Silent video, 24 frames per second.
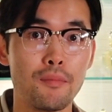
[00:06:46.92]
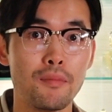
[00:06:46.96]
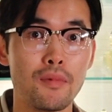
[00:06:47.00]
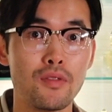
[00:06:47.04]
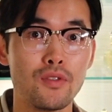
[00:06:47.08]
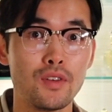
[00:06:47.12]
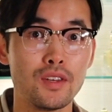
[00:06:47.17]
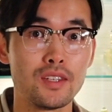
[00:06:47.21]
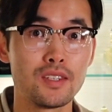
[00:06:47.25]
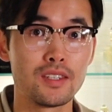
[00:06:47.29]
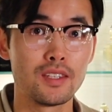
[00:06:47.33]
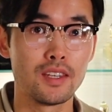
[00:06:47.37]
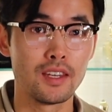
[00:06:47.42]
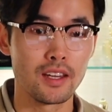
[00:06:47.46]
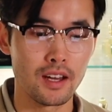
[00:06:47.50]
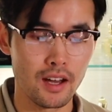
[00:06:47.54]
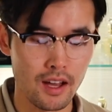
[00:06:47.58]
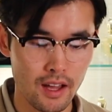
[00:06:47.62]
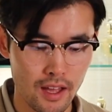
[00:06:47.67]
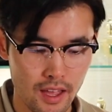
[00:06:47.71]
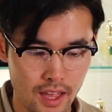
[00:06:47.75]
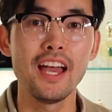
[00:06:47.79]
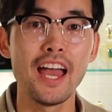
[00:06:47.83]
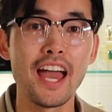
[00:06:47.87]
this
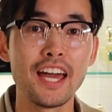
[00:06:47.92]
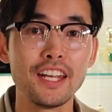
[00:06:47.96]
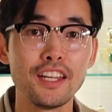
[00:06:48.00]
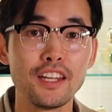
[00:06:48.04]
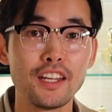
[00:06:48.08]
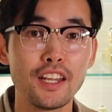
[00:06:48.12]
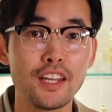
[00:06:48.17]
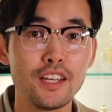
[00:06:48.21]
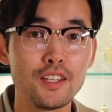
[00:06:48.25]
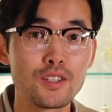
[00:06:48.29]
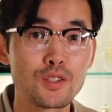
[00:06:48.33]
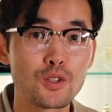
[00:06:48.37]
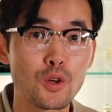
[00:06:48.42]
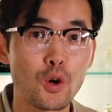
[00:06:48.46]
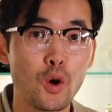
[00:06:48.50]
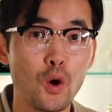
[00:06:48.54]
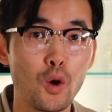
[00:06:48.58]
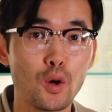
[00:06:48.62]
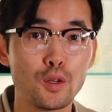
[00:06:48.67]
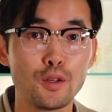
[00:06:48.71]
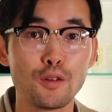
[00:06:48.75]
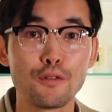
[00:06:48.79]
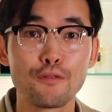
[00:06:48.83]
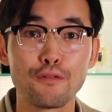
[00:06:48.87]
year, and it is
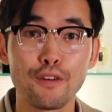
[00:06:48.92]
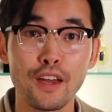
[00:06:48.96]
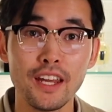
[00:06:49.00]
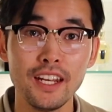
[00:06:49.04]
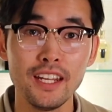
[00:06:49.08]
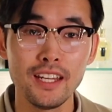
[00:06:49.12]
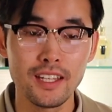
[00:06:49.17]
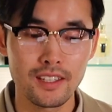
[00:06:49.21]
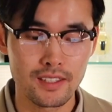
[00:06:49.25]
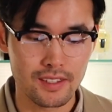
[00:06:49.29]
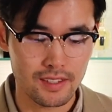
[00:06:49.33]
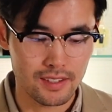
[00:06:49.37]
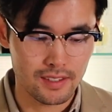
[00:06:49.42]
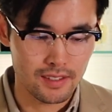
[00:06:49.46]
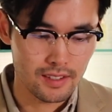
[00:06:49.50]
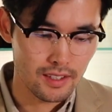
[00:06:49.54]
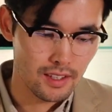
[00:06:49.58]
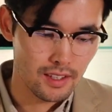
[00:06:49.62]
called Fenix.